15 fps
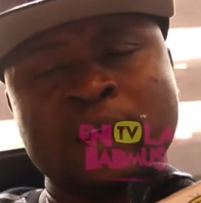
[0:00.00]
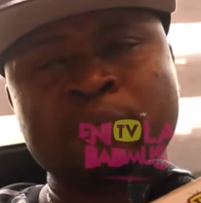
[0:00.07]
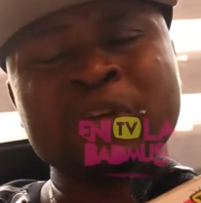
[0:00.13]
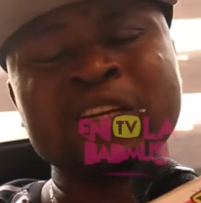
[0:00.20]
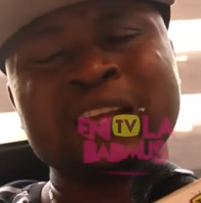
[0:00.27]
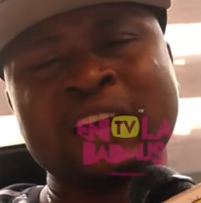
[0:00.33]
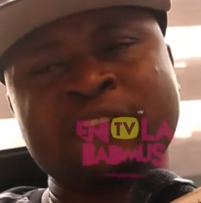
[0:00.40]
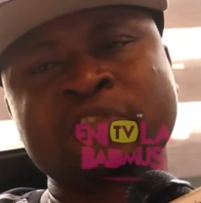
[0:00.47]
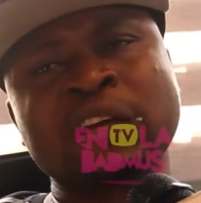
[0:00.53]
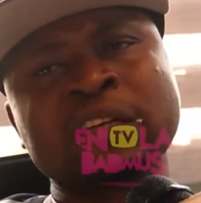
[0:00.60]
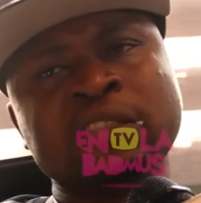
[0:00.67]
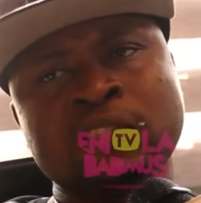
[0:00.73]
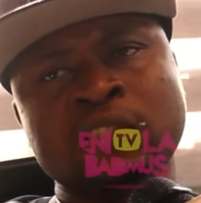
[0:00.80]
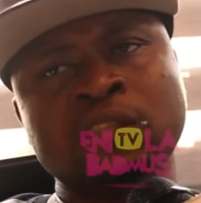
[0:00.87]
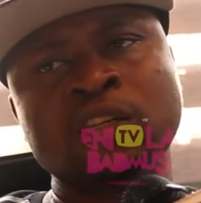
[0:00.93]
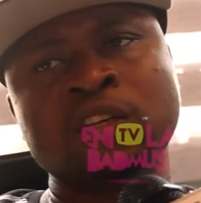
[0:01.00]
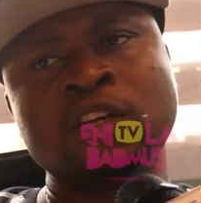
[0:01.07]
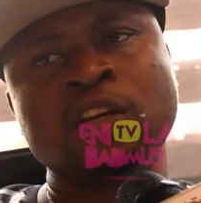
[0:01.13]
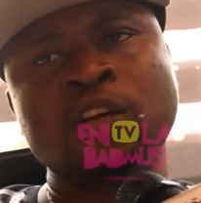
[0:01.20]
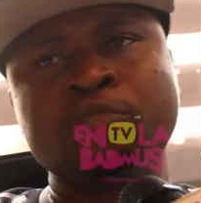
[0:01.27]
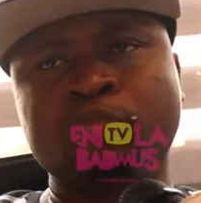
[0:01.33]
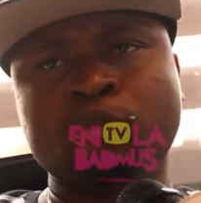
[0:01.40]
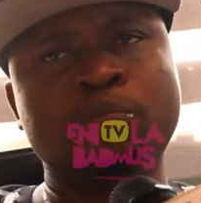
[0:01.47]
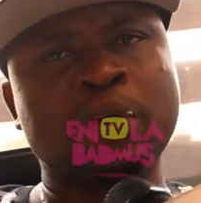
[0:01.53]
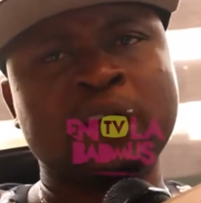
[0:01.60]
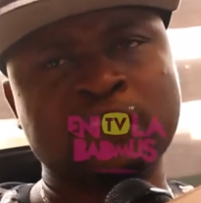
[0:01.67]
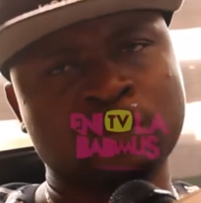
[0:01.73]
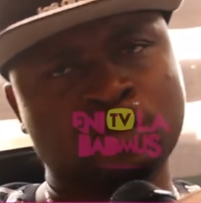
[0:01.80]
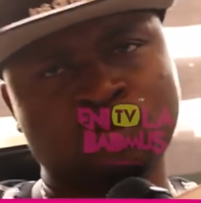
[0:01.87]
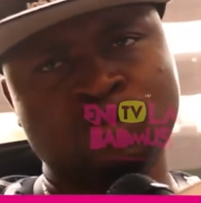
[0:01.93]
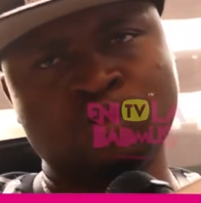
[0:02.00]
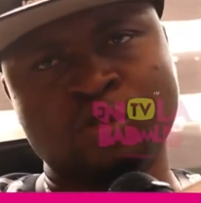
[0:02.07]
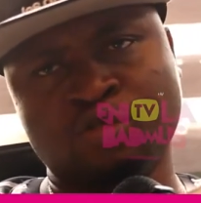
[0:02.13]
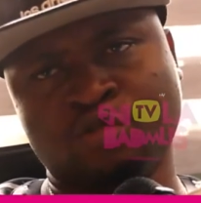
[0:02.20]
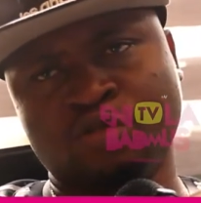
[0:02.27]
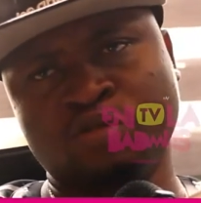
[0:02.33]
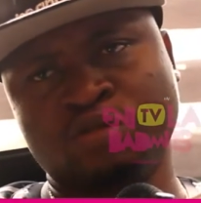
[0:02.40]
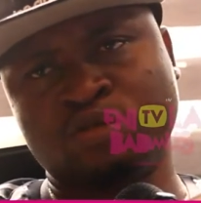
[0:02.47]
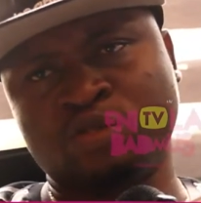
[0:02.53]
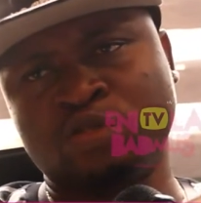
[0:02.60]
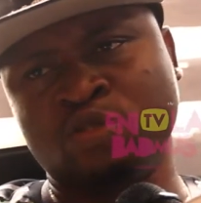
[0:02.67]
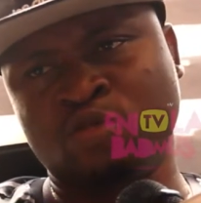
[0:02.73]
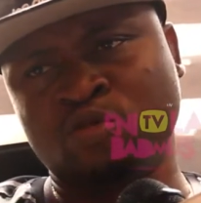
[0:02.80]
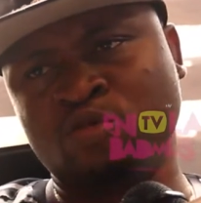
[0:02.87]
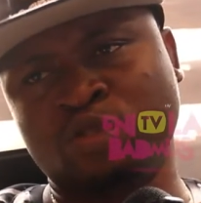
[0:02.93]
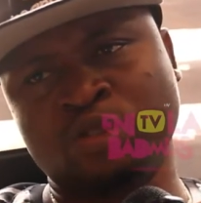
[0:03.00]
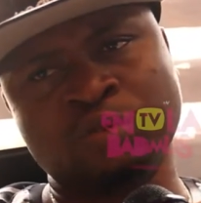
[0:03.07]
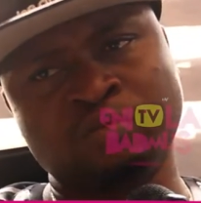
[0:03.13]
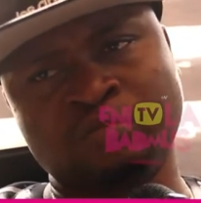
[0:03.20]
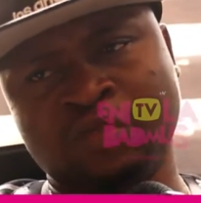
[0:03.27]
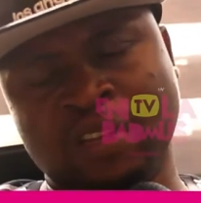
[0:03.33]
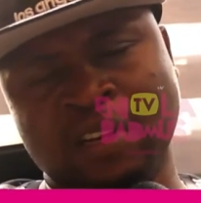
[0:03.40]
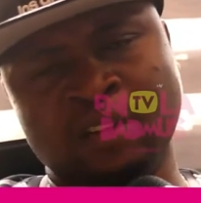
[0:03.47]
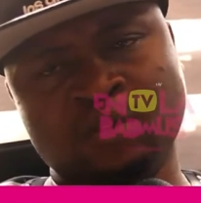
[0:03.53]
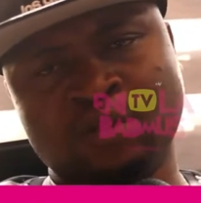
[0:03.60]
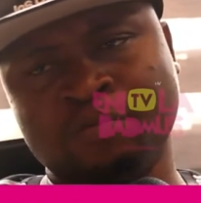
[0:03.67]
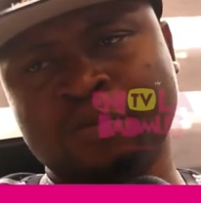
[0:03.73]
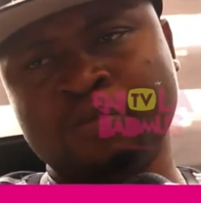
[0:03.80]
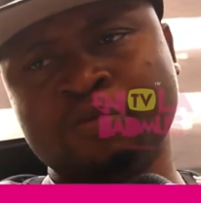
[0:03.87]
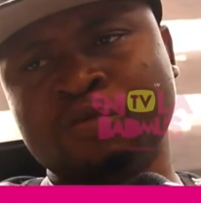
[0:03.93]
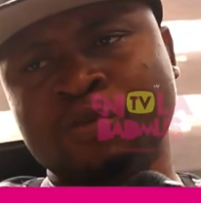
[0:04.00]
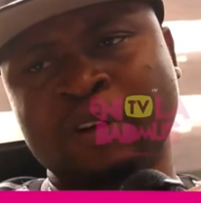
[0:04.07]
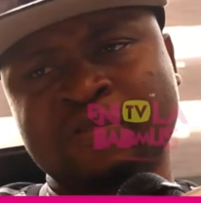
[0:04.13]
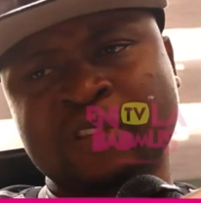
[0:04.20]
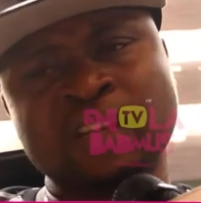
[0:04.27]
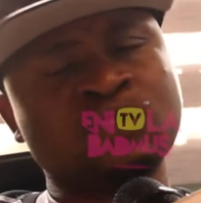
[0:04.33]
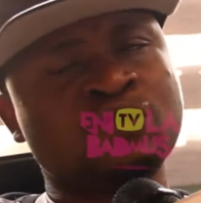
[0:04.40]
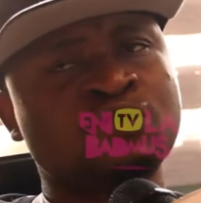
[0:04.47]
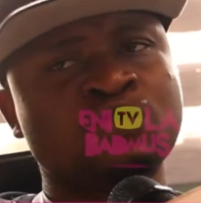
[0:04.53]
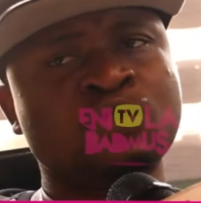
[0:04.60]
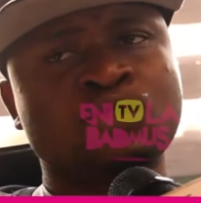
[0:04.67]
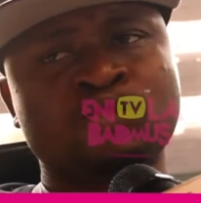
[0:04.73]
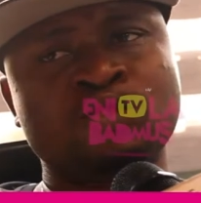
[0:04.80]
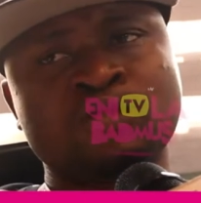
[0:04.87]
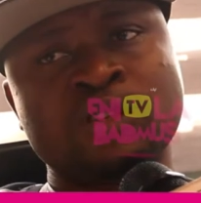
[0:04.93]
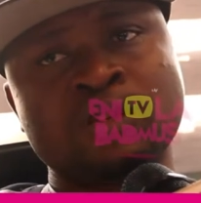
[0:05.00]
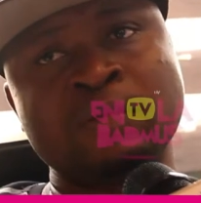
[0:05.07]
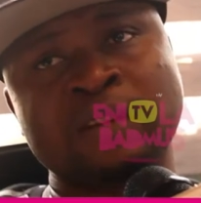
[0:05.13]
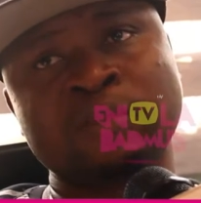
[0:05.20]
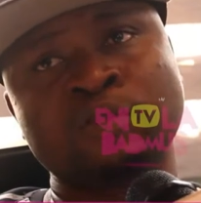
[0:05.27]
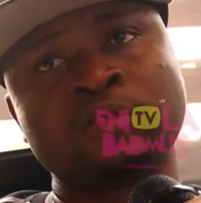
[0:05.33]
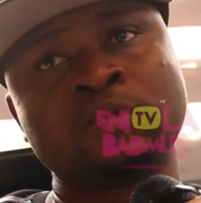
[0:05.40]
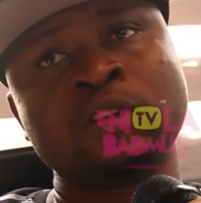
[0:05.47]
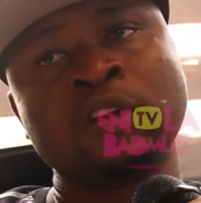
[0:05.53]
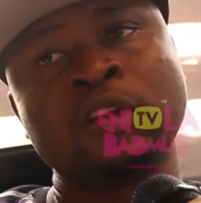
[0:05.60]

I mean, after the proper introduction, you know, there are some people who after introduction, they might not